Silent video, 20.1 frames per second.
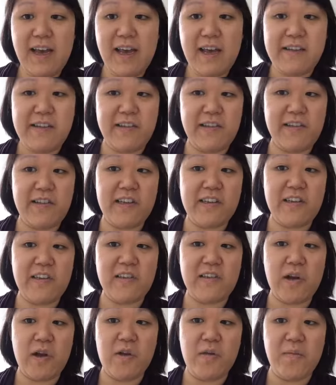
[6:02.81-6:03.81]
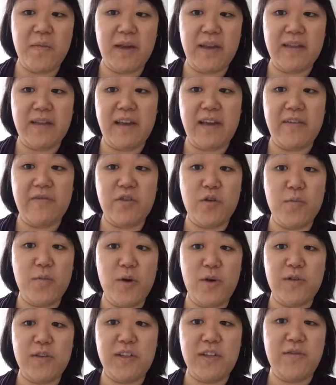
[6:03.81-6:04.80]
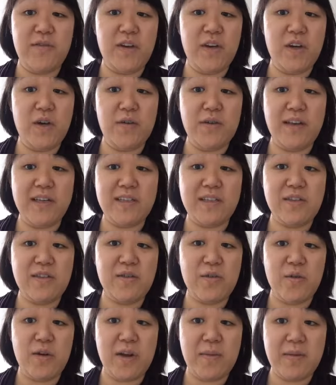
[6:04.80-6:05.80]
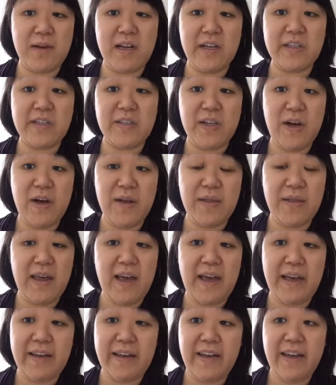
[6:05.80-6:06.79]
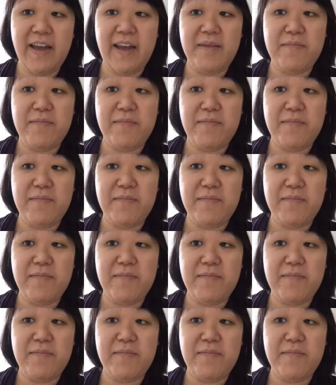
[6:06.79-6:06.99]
it doesn't necessarily mean that if you posted a video that's 30 minutes long that